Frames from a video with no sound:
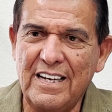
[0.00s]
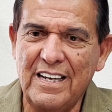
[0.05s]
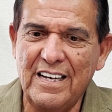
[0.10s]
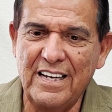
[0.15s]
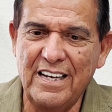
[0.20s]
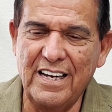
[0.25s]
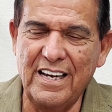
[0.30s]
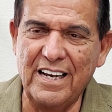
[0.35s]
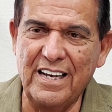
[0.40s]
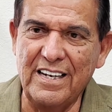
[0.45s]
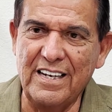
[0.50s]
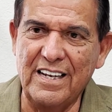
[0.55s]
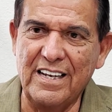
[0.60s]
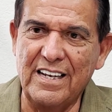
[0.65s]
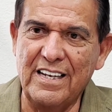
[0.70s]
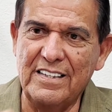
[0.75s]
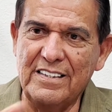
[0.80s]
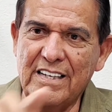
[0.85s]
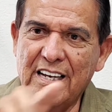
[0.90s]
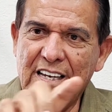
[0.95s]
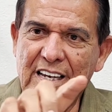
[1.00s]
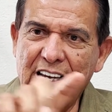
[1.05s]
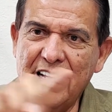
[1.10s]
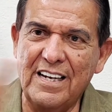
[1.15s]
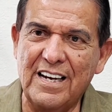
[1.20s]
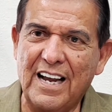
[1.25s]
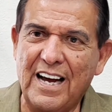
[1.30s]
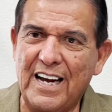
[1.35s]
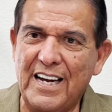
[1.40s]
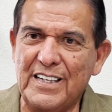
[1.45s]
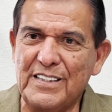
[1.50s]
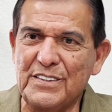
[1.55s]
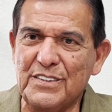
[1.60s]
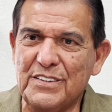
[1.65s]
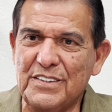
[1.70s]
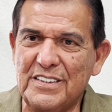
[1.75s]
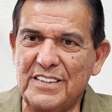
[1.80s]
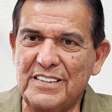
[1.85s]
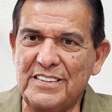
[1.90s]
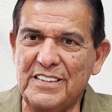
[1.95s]
the
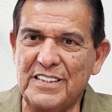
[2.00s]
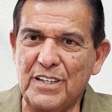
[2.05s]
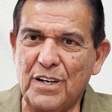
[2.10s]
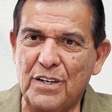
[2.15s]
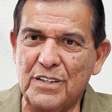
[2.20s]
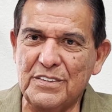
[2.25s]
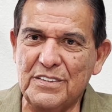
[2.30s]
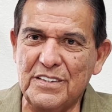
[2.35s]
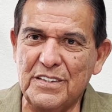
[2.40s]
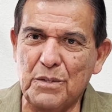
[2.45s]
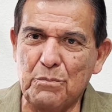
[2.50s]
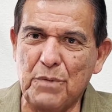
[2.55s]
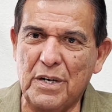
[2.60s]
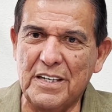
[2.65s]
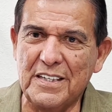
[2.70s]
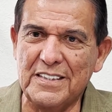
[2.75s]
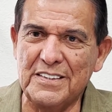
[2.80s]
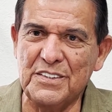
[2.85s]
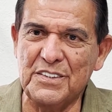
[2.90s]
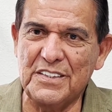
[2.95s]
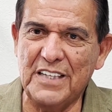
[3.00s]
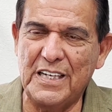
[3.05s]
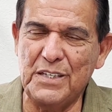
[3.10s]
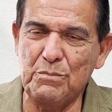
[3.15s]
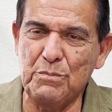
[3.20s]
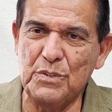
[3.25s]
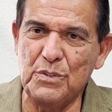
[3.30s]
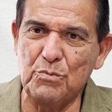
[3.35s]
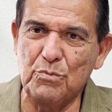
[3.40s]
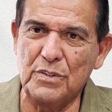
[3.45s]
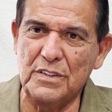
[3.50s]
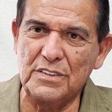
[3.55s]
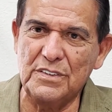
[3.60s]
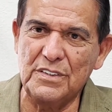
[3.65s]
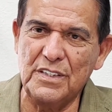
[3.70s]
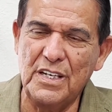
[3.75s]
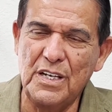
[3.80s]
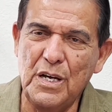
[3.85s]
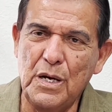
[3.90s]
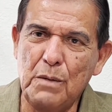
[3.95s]
headlines in the Austin American Statesman was
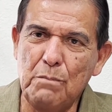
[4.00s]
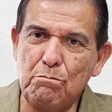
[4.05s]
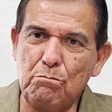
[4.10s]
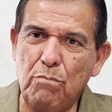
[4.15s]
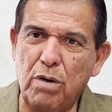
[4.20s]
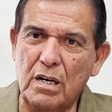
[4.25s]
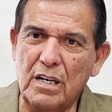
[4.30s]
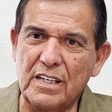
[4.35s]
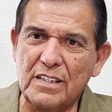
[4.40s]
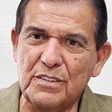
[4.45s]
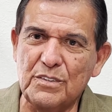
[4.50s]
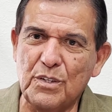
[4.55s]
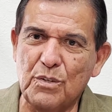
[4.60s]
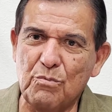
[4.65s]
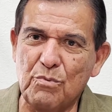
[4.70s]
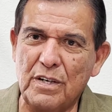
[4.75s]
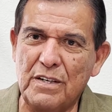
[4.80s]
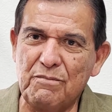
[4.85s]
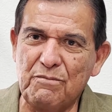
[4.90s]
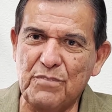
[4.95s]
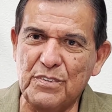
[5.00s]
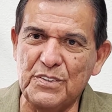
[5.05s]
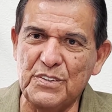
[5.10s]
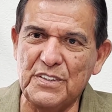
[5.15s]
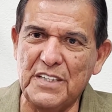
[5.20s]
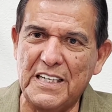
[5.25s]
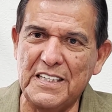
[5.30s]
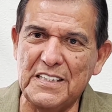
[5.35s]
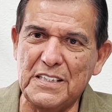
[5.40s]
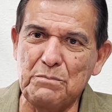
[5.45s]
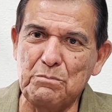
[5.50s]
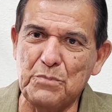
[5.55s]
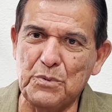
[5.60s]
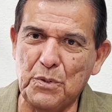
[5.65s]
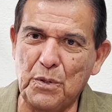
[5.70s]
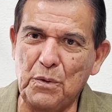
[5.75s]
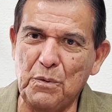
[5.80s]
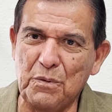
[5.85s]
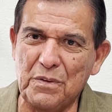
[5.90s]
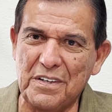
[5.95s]
Bullock to run for state
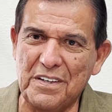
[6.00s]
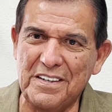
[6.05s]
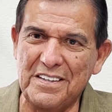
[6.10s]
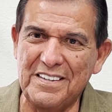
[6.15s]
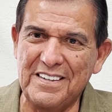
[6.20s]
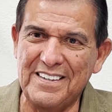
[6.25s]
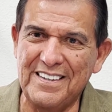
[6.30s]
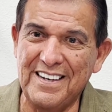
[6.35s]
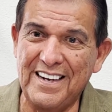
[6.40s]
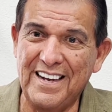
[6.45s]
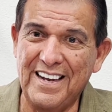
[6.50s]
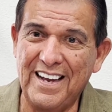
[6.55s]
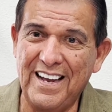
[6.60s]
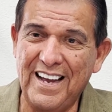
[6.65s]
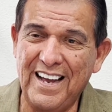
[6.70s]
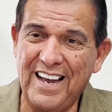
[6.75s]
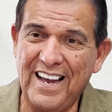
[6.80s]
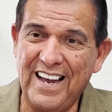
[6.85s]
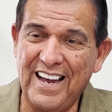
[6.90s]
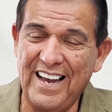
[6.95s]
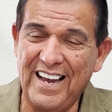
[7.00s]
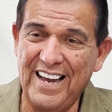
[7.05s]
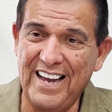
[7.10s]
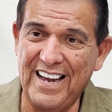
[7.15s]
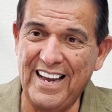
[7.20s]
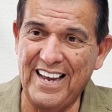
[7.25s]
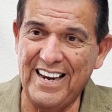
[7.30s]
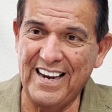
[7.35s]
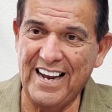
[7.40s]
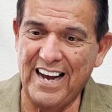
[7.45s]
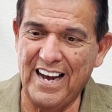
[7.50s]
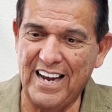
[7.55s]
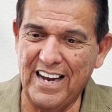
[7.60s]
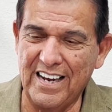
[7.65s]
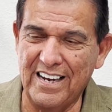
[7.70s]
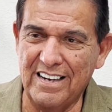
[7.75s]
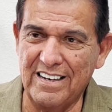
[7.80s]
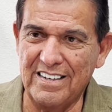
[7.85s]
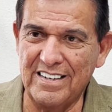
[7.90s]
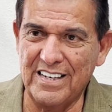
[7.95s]
comptroller. And
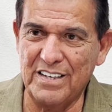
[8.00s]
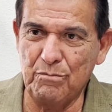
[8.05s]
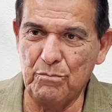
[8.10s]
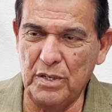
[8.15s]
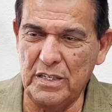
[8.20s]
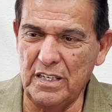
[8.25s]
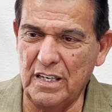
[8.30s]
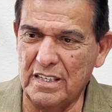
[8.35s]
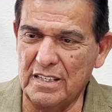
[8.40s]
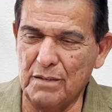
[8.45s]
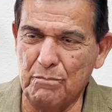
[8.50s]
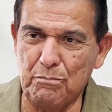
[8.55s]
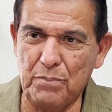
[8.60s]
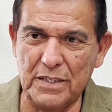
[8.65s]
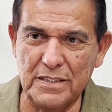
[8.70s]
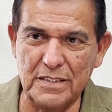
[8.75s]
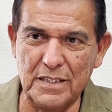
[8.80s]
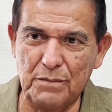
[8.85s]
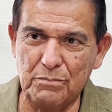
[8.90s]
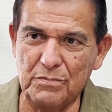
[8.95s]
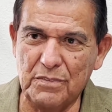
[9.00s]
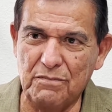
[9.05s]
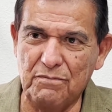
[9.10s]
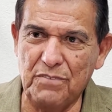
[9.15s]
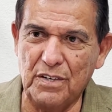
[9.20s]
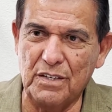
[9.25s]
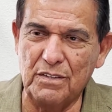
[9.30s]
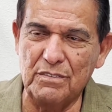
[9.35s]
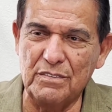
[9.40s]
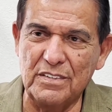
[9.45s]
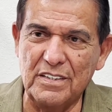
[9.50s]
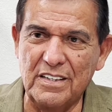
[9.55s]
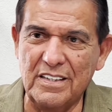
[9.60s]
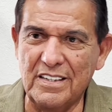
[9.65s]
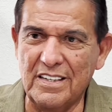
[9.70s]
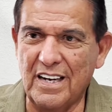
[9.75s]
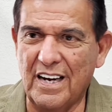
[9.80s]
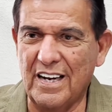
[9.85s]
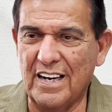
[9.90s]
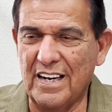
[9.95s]
I immediately picked up the phone
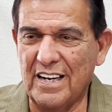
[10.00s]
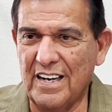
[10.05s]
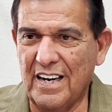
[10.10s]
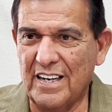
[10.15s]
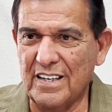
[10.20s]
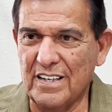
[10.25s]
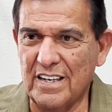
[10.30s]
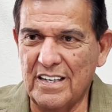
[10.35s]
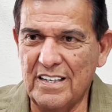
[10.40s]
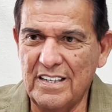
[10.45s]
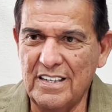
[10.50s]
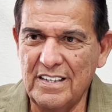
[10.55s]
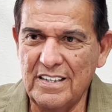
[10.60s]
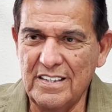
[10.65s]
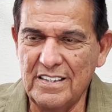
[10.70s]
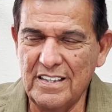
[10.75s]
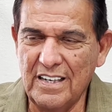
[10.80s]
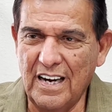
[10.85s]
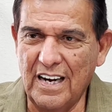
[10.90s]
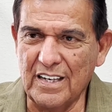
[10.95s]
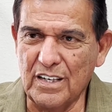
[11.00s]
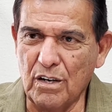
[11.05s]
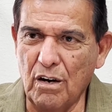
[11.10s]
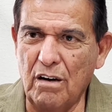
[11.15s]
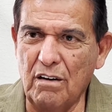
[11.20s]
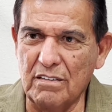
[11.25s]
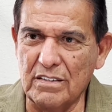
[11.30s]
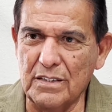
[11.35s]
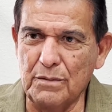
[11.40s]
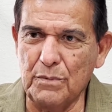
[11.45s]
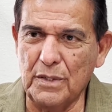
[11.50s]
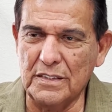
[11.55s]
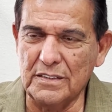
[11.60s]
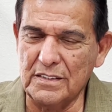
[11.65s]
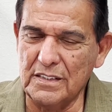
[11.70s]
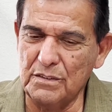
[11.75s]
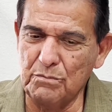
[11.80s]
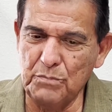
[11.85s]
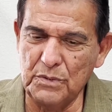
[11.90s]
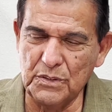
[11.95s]
and I called him. I
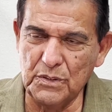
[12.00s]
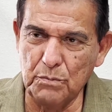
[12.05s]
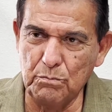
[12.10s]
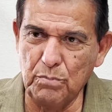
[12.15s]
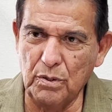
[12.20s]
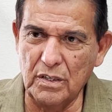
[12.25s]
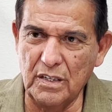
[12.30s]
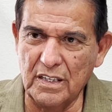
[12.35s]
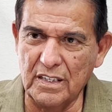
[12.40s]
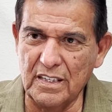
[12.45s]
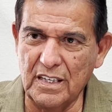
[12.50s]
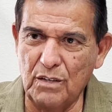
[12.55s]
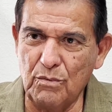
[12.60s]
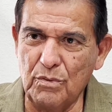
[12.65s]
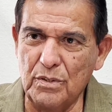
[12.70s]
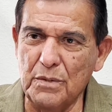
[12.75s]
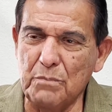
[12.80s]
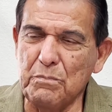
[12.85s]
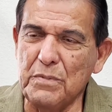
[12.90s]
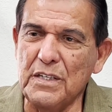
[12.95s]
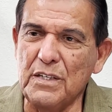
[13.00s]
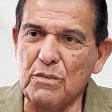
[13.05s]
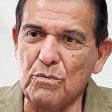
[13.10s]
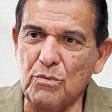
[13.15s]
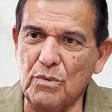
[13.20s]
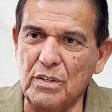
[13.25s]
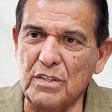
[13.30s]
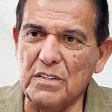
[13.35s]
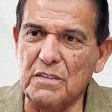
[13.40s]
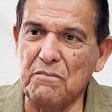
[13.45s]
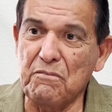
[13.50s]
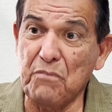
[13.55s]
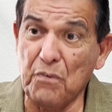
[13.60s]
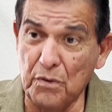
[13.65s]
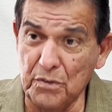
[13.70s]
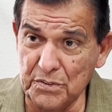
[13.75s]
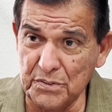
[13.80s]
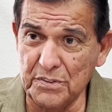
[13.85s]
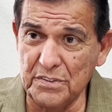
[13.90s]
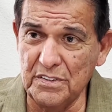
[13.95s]
said, Mr. Bullock, I want to be one of the
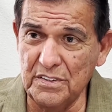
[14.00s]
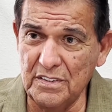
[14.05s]
first